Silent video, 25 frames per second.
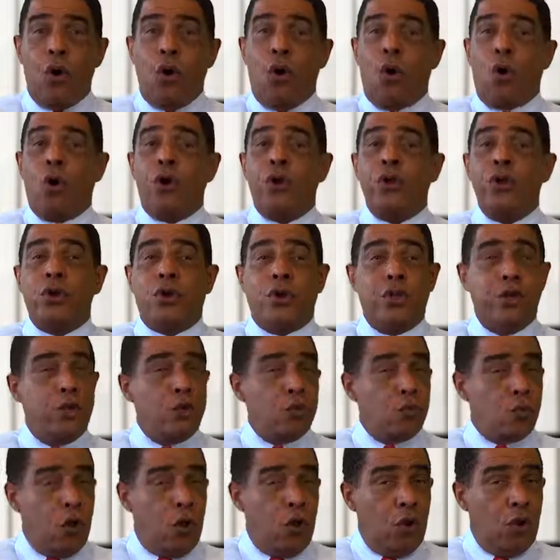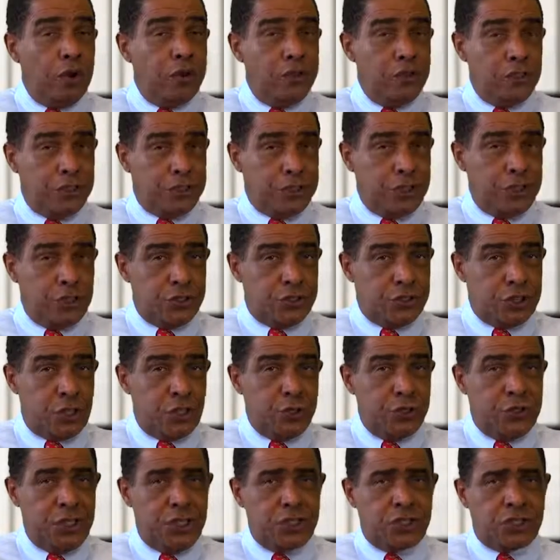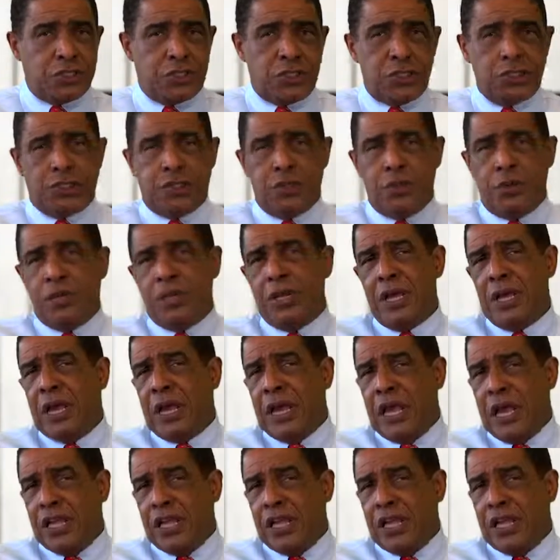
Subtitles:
Or you could enroll in the Sales Coach Institute